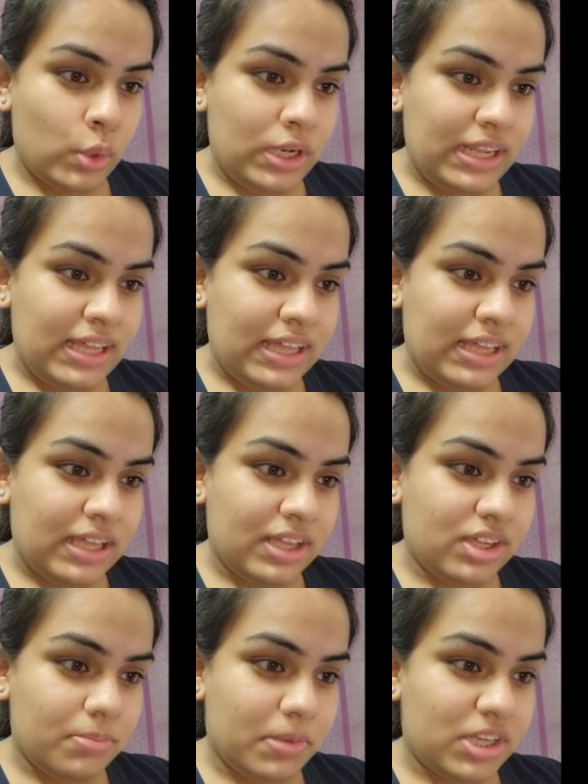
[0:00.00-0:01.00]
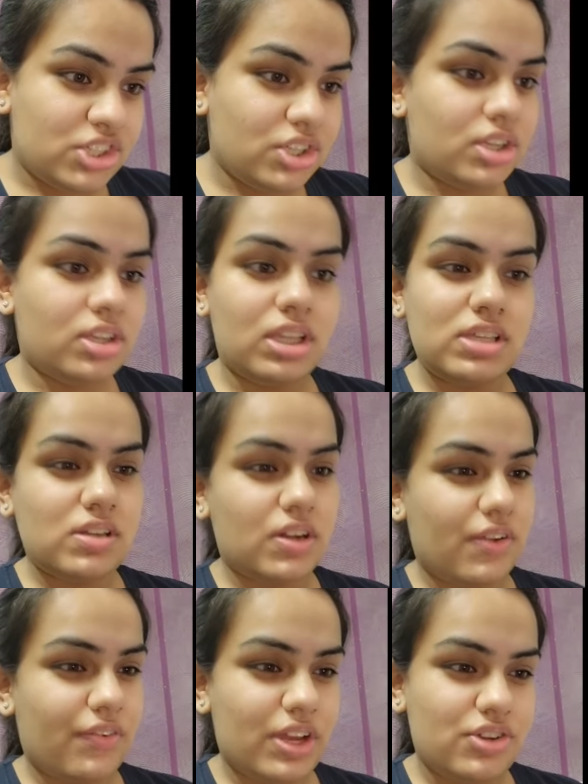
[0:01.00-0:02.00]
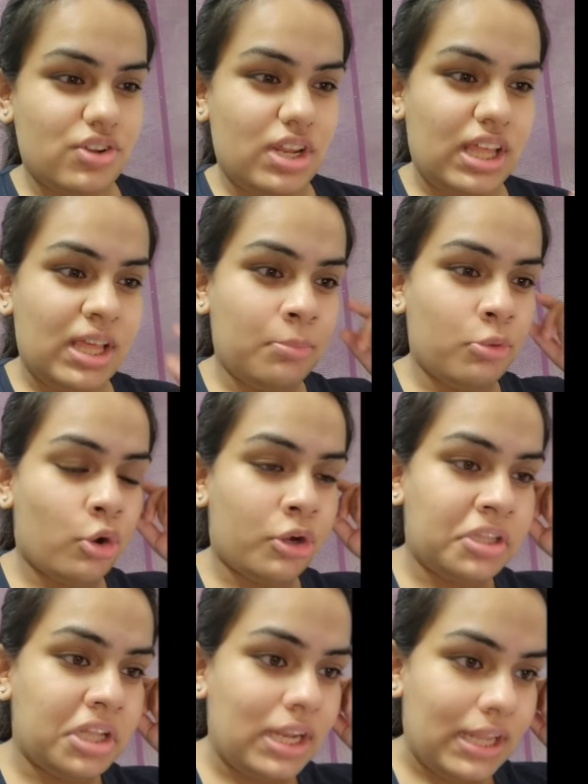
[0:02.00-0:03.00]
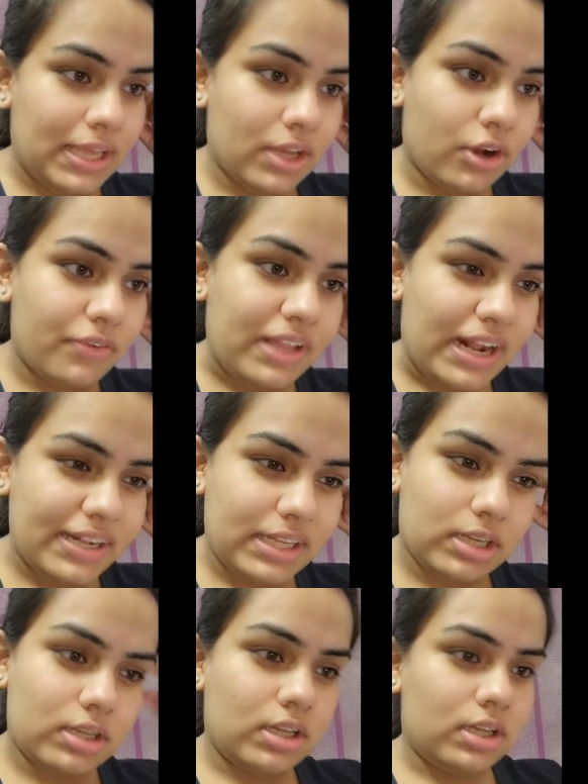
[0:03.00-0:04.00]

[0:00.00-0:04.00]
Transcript: only mention the certification name, not the link of that,